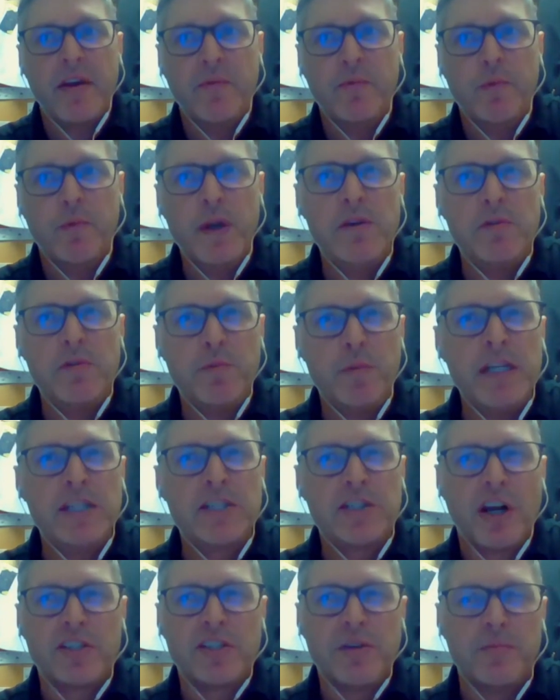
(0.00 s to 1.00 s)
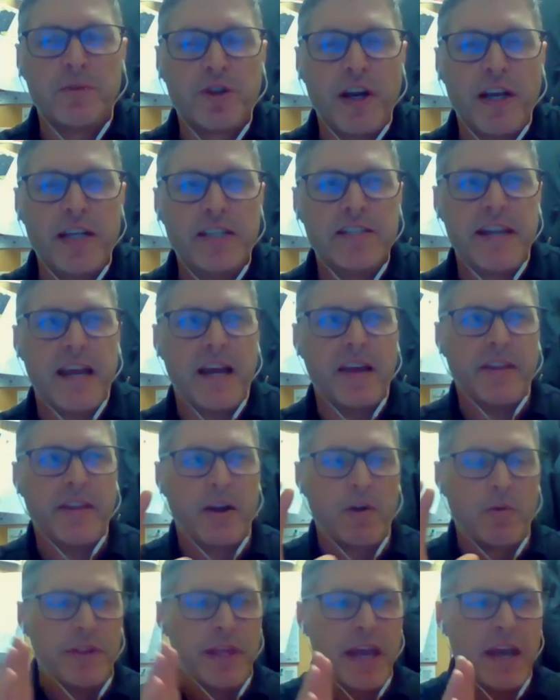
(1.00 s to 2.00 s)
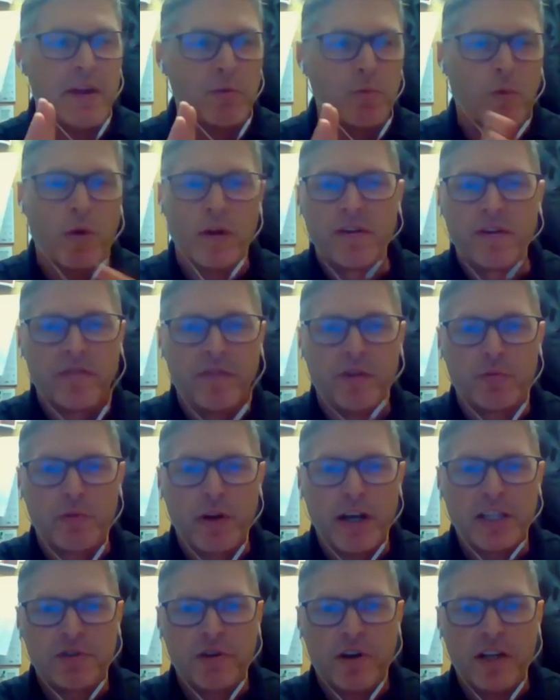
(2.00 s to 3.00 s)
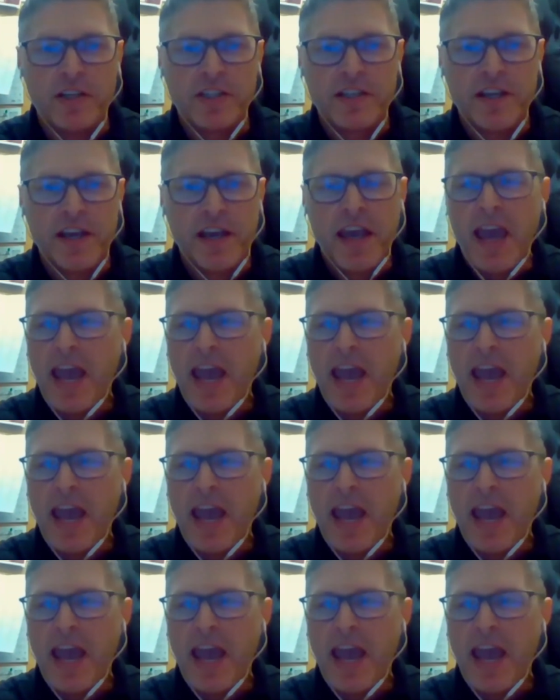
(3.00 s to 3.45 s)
And we saw some trends down there where they had wonderful restaurants